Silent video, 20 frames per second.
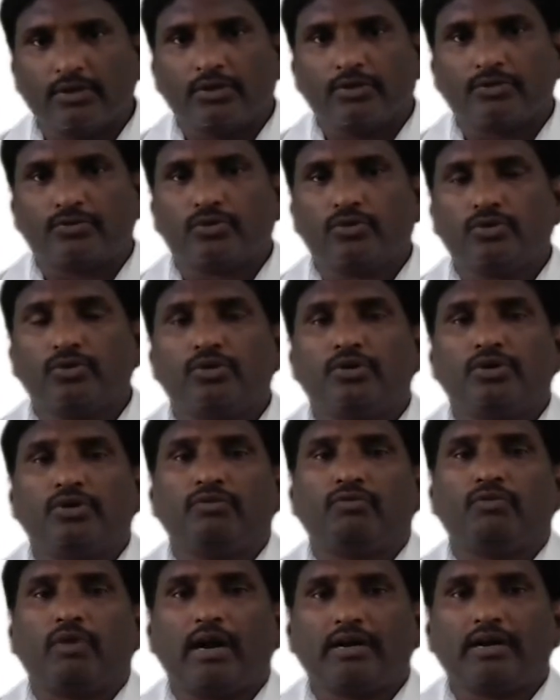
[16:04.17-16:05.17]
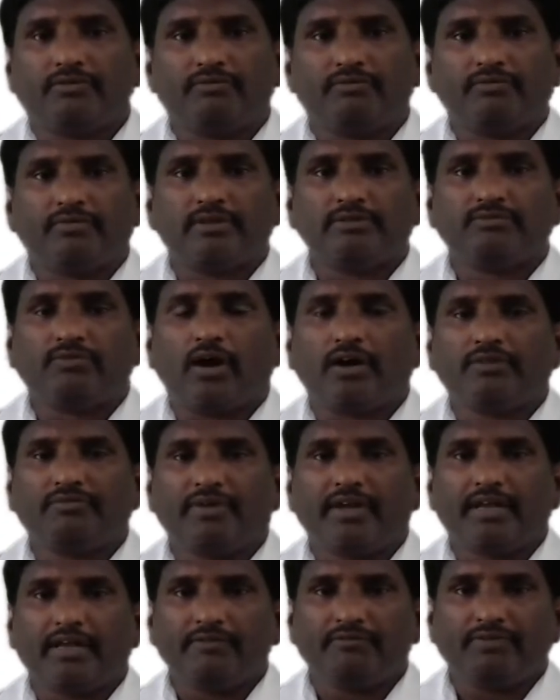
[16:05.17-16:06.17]
So in what
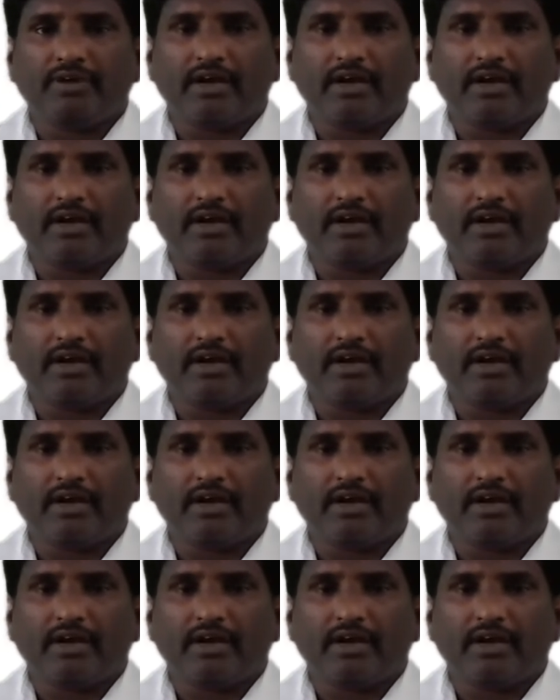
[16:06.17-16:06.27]
way